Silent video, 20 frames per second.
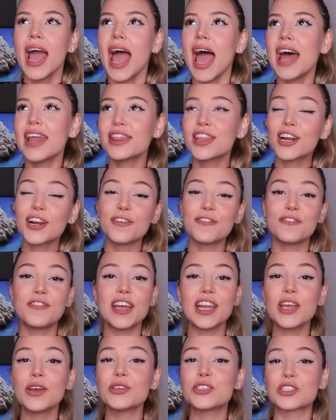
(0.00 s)
and their
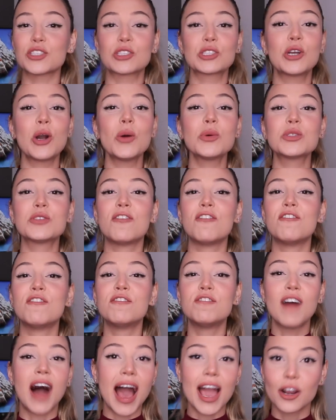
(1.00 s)
video just goes
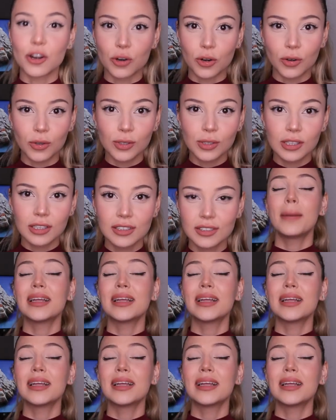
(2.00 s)
viral.